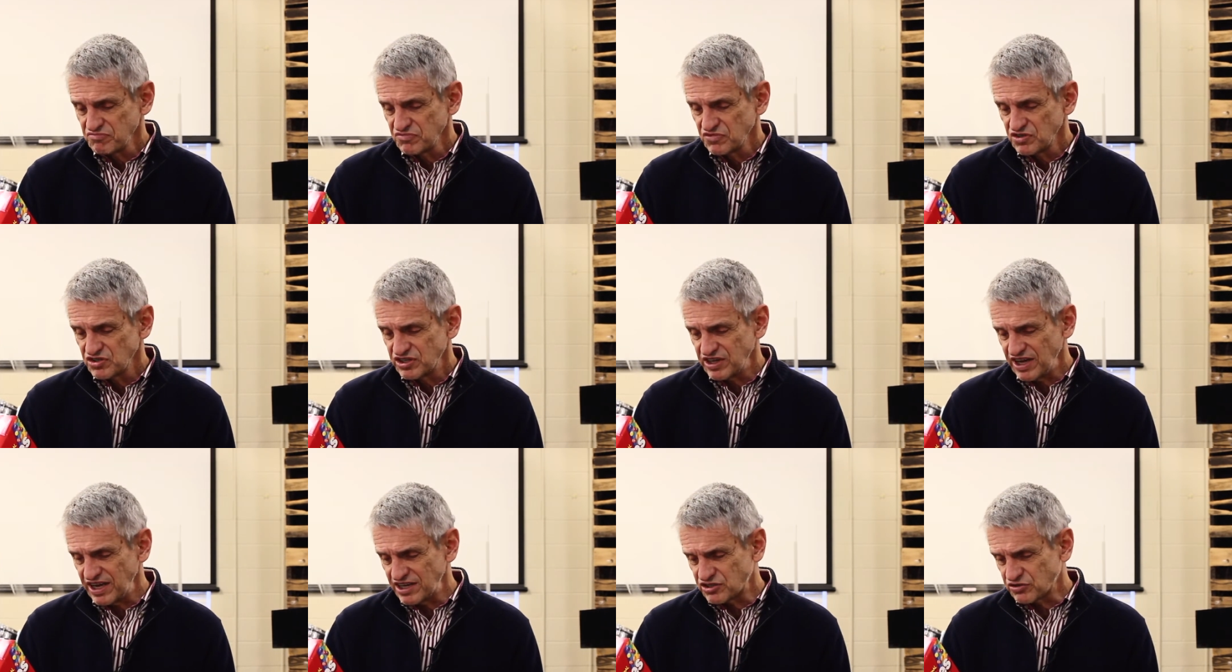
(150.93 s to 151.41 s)

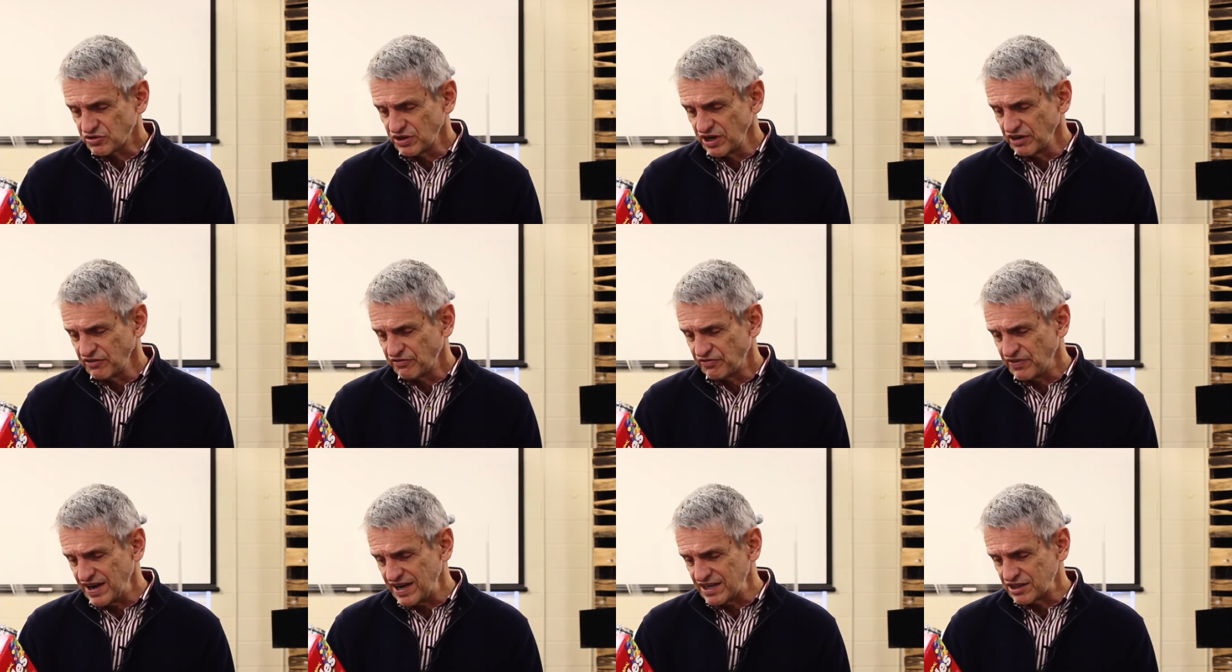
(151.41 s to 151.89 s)

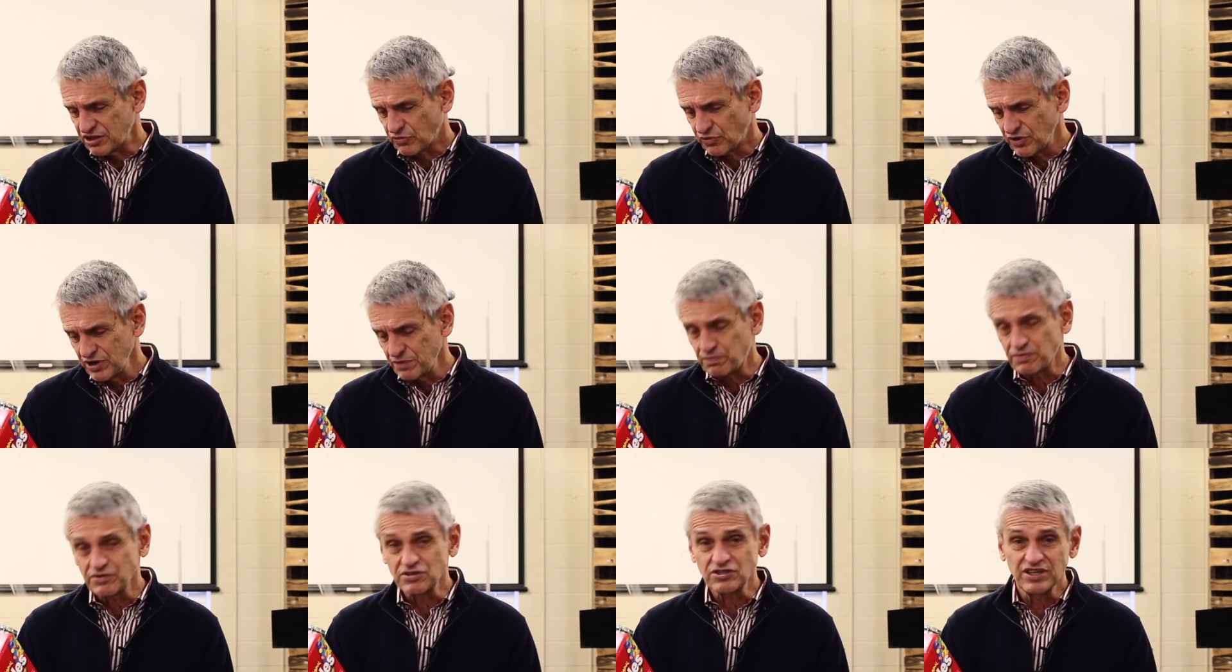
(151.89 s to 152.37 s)
Saturated fat,
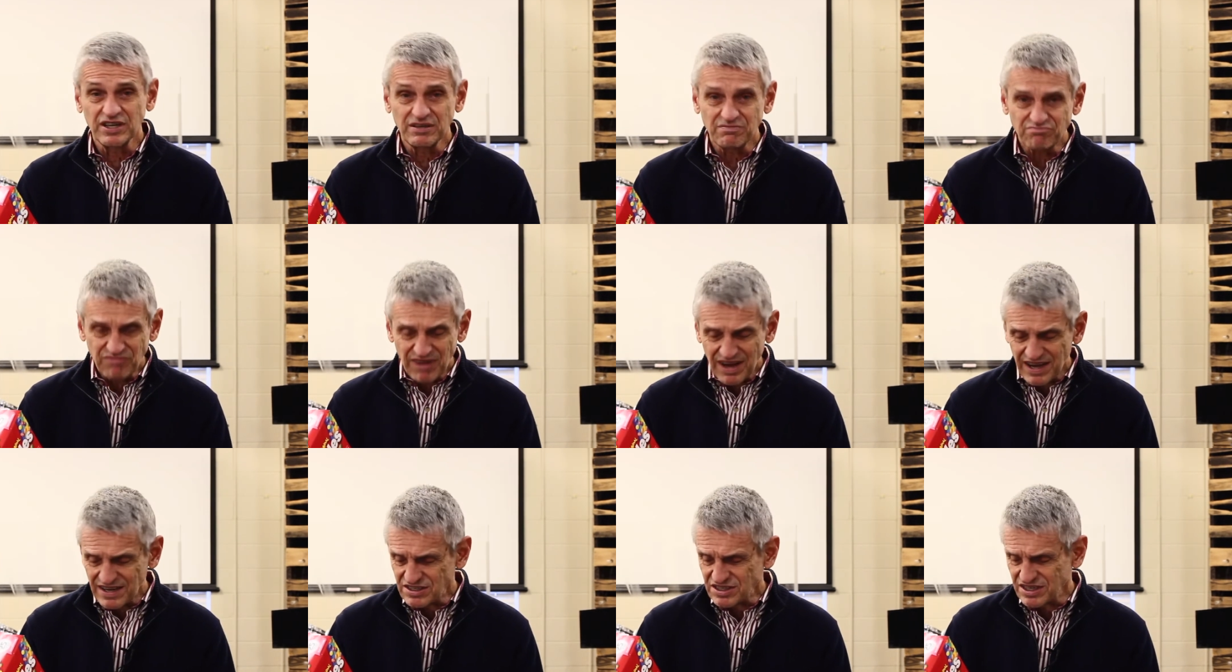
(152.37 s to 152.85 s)

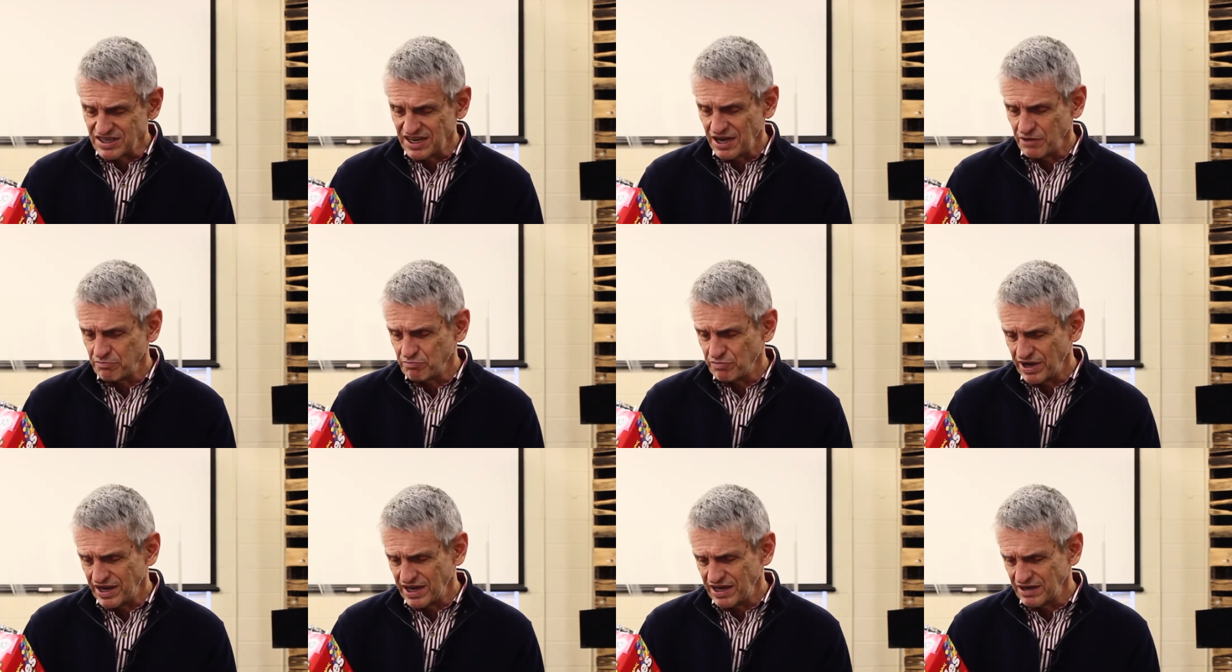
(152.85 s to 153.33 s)
3%, that's
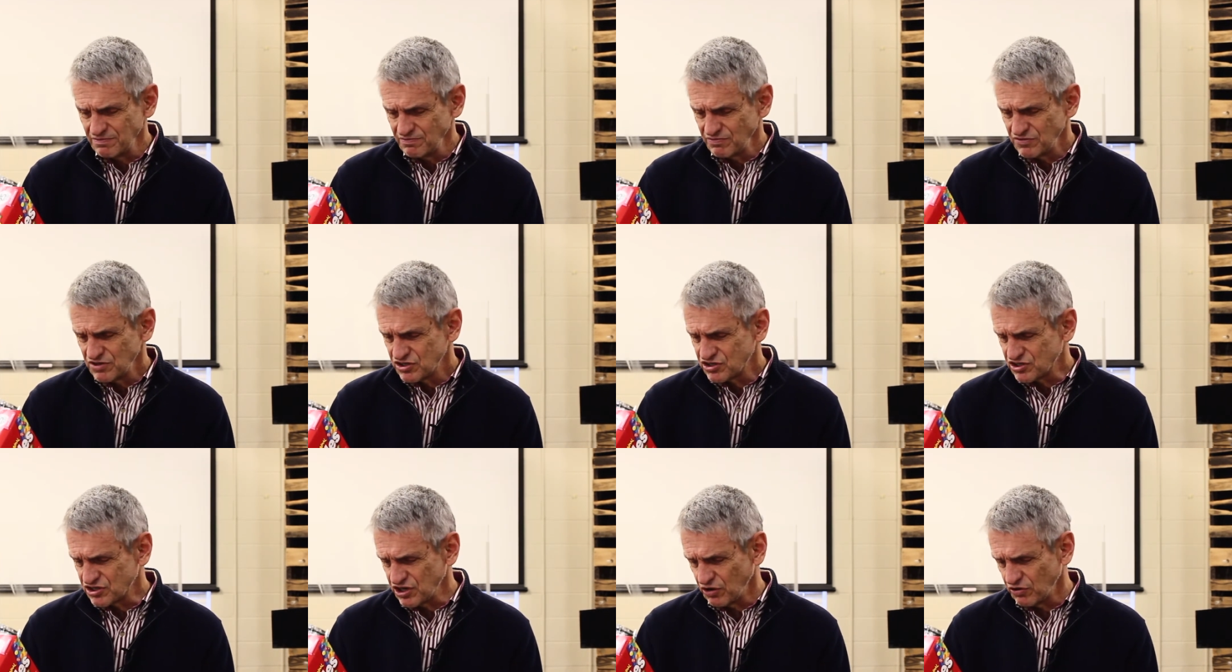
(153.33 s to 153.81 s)
not
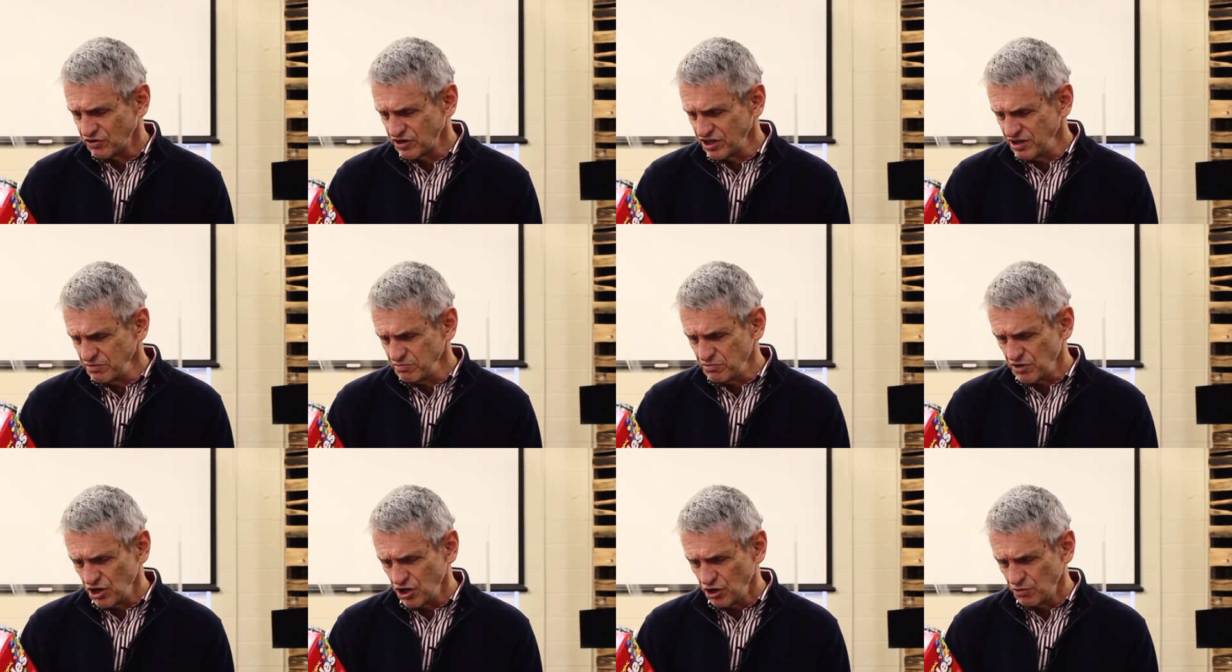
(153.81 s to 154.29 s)
bad.
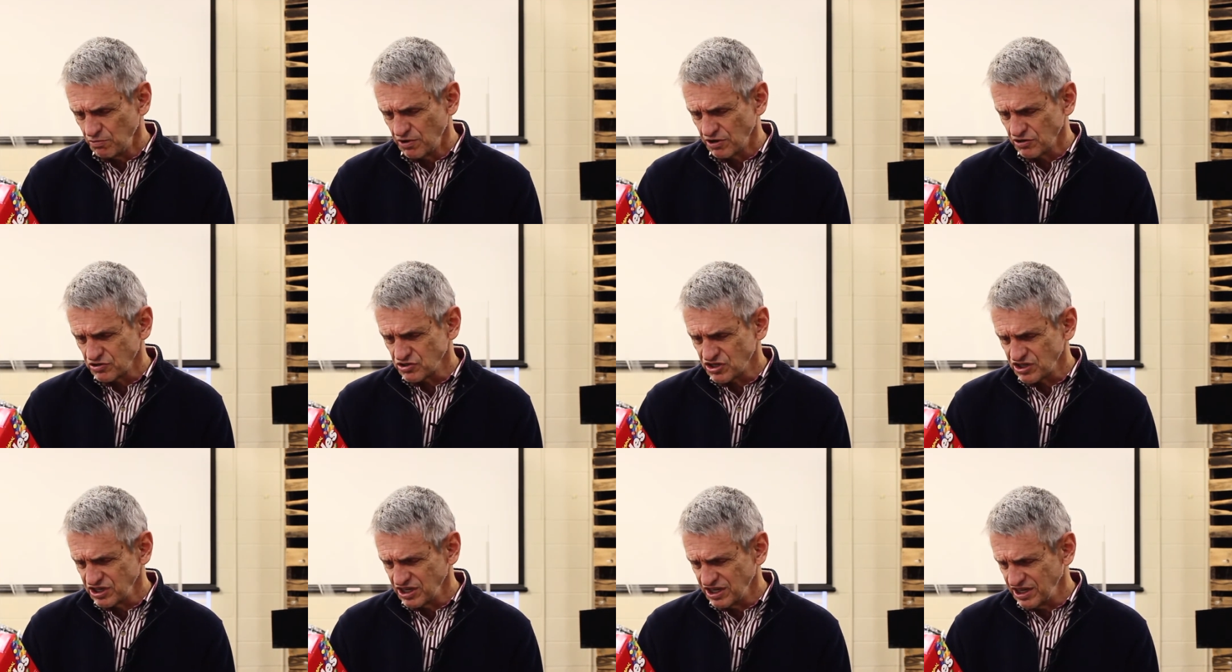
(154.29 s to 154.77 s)
Sodium,
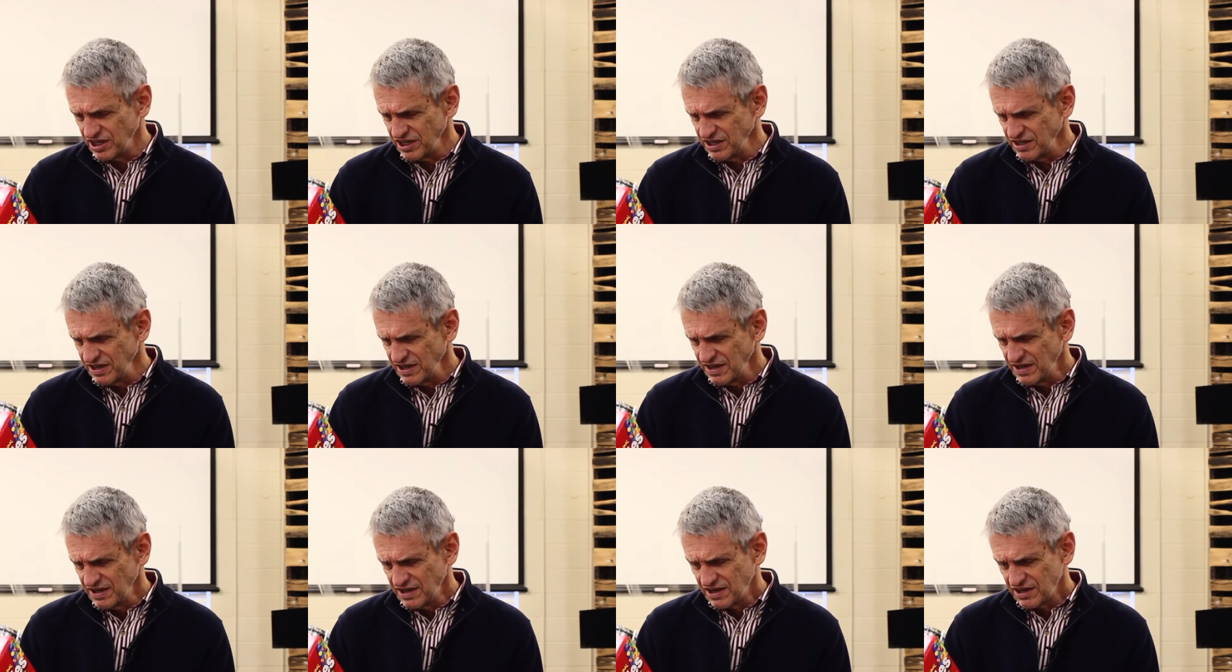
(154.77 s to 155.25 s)
almost none.